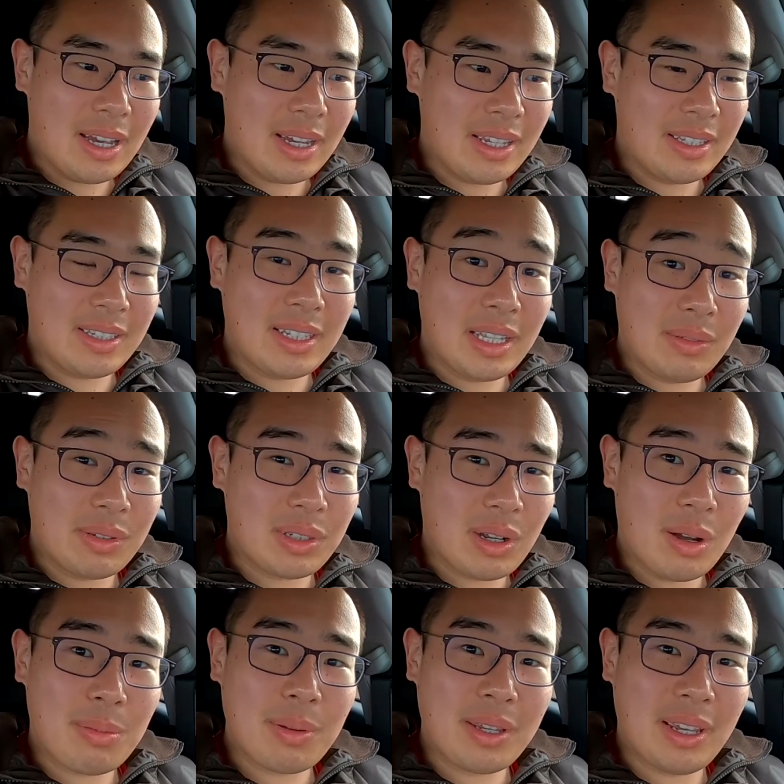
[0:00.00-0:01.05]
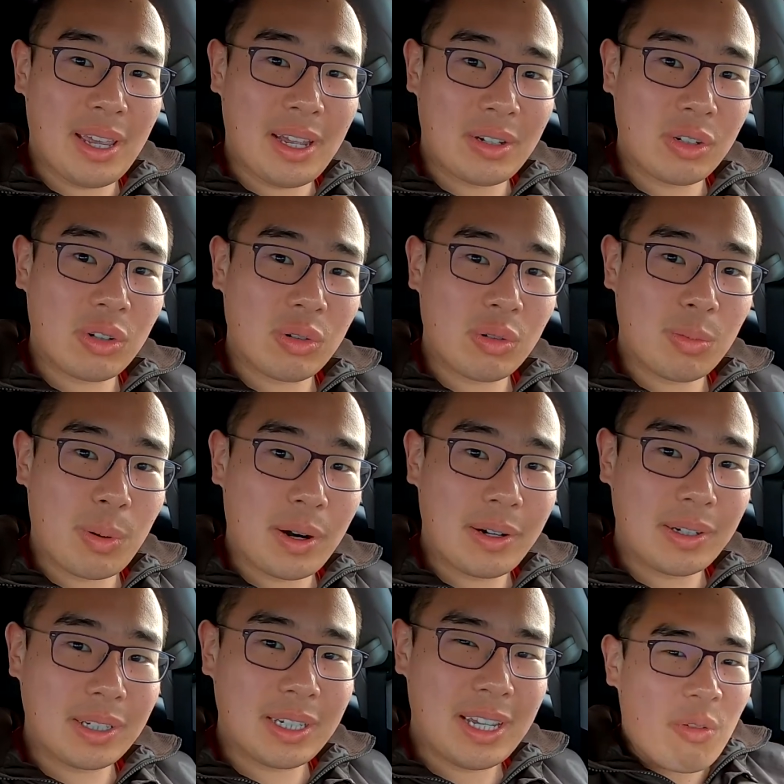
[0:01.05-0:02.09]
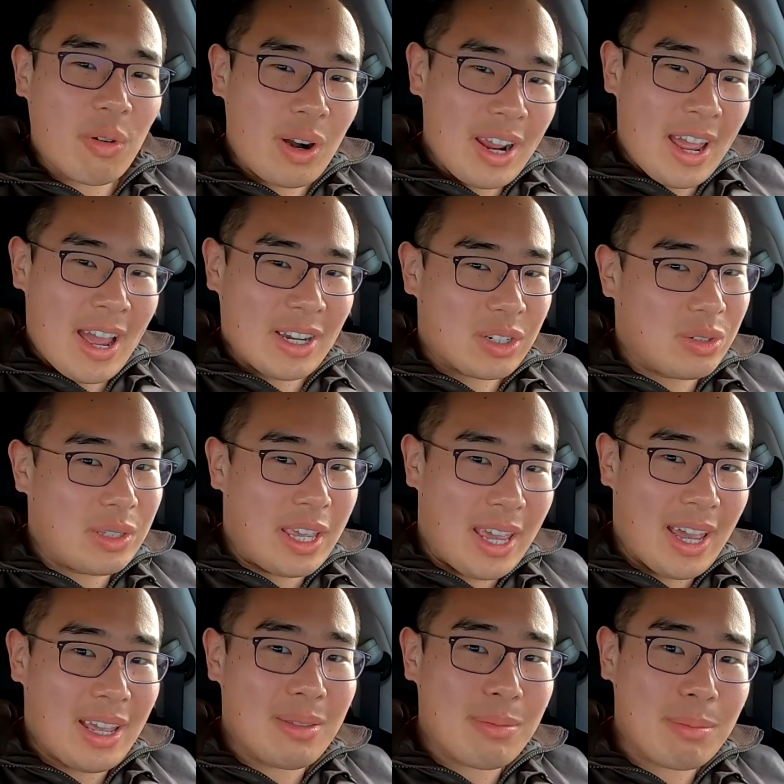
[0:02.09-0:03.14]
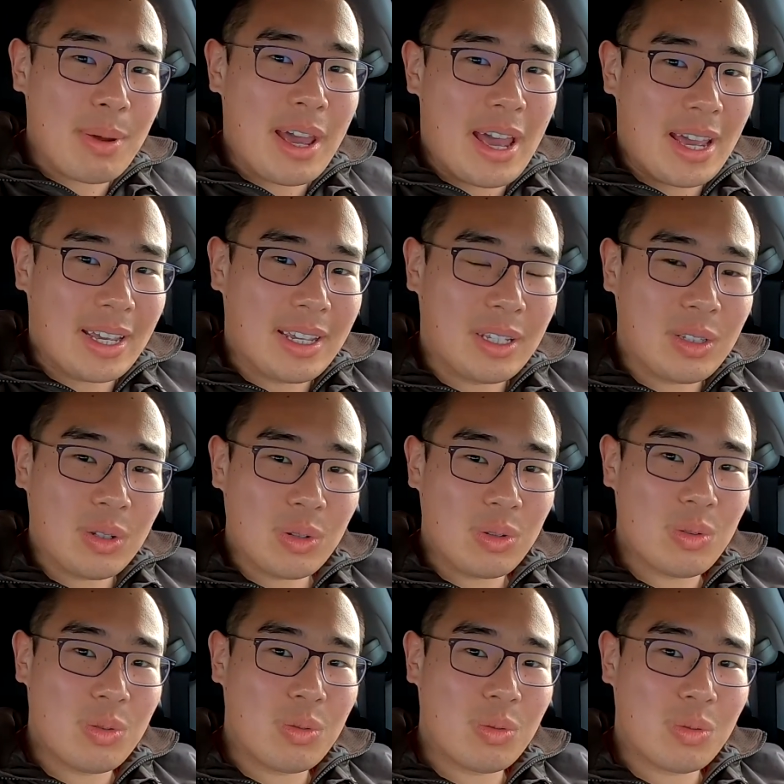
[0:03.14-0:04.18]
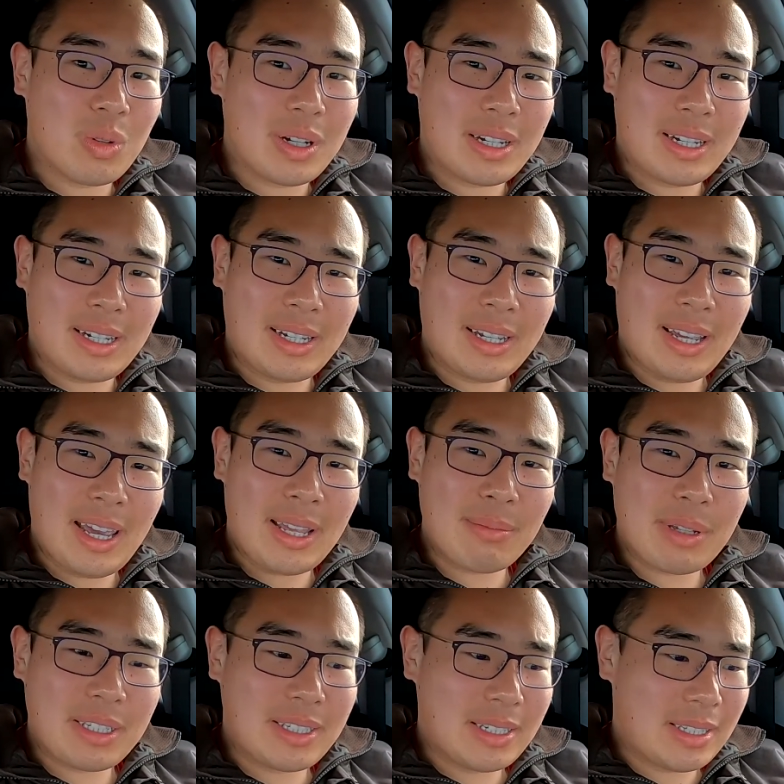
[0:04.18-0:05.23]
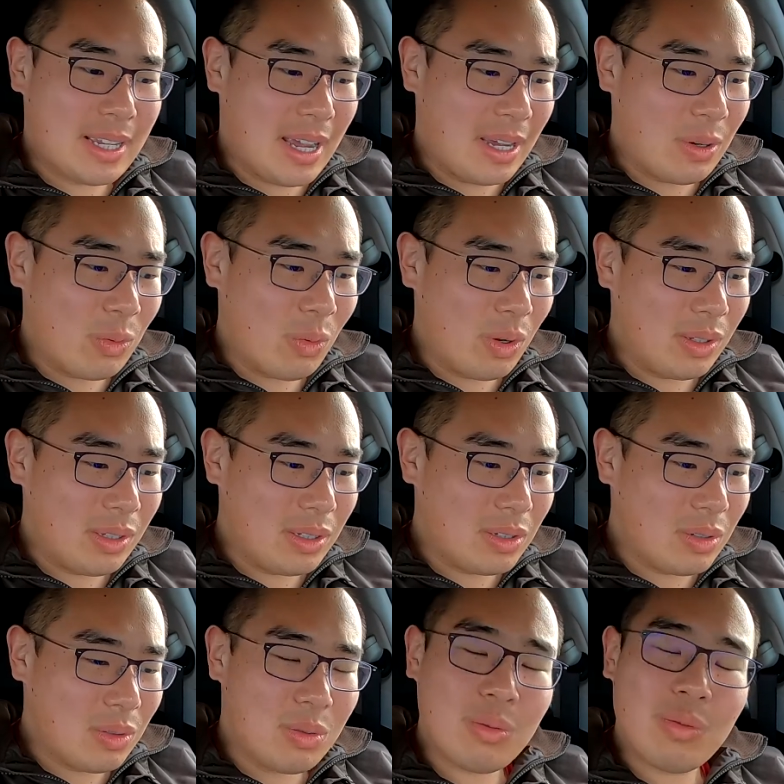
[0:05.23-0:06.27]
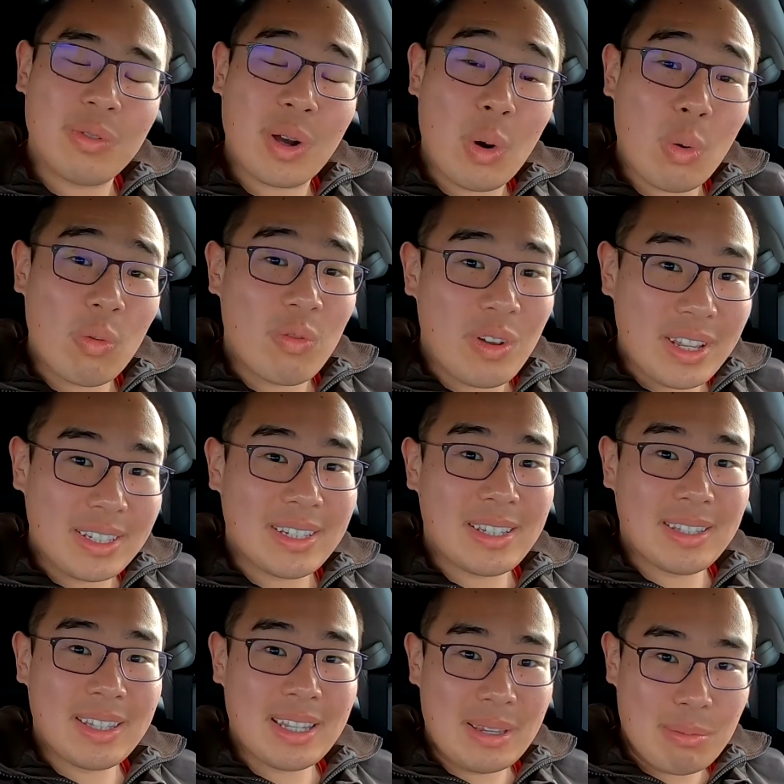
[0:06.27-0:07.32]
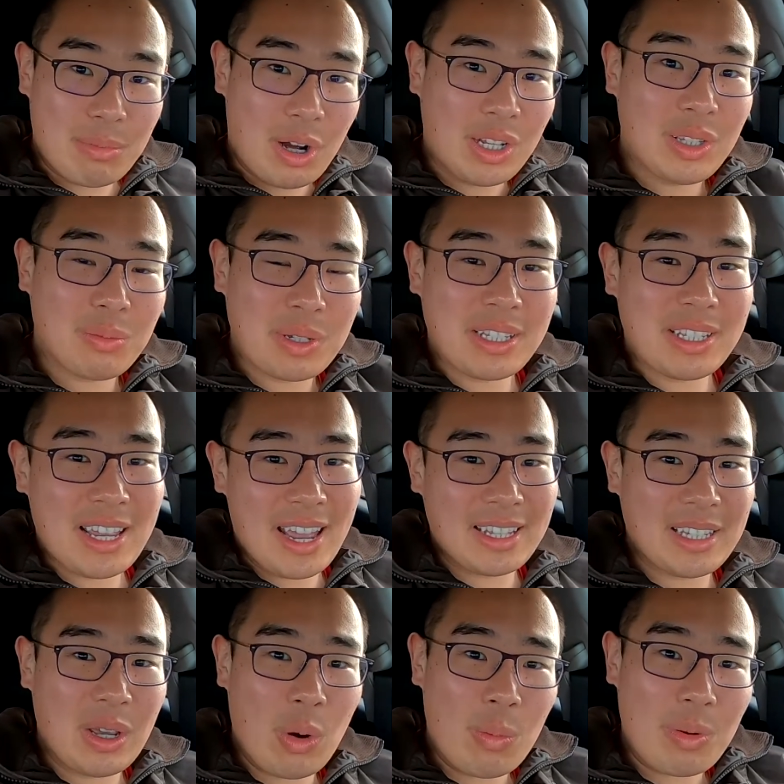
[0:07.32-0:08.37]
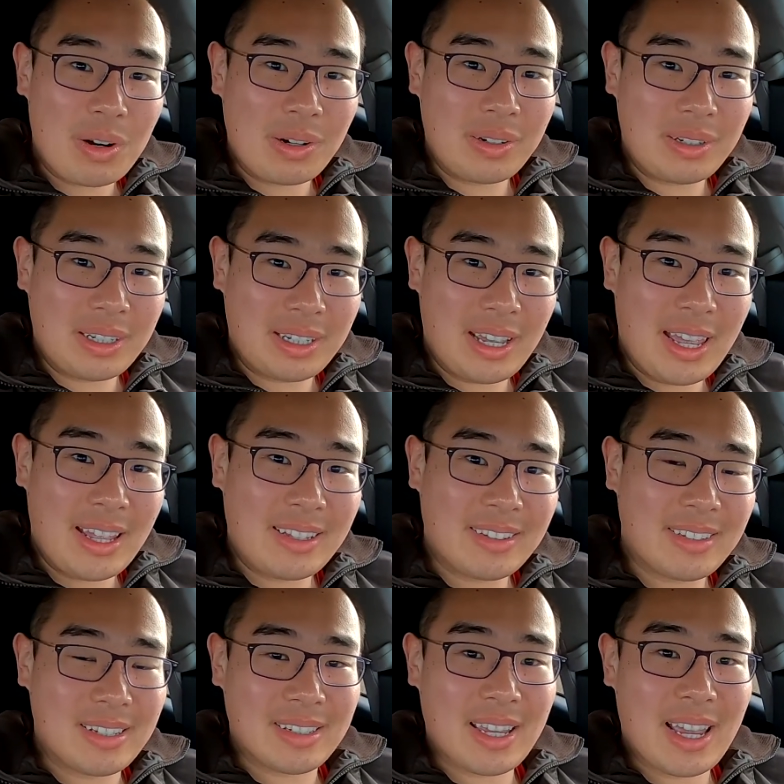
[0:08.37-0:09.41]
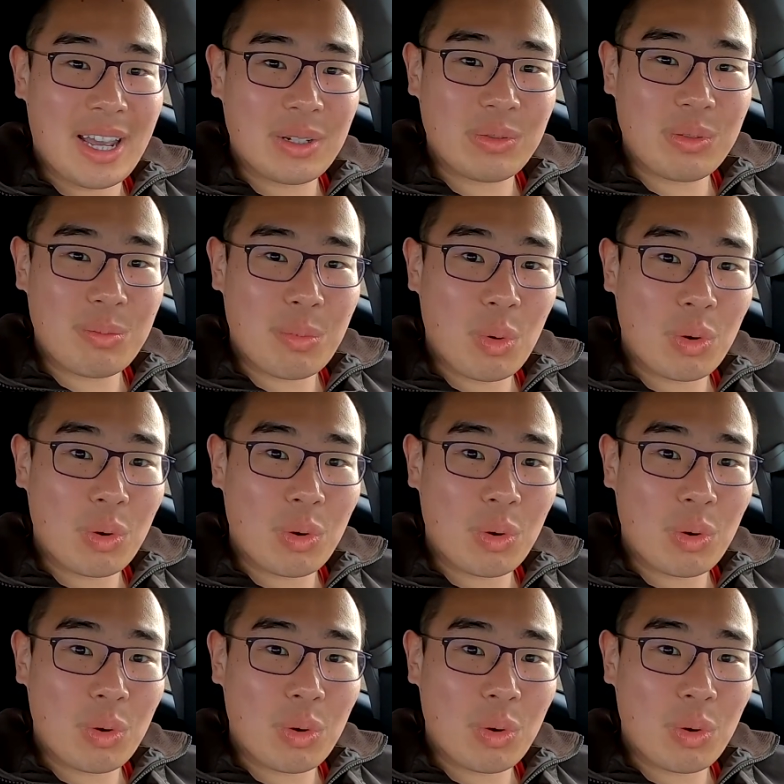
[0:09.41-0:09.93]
instead of stopping at Sherwood Park. Before I actually head back to Edmonton, I wanted to go visit the monument at the Alberta and Saskatchewan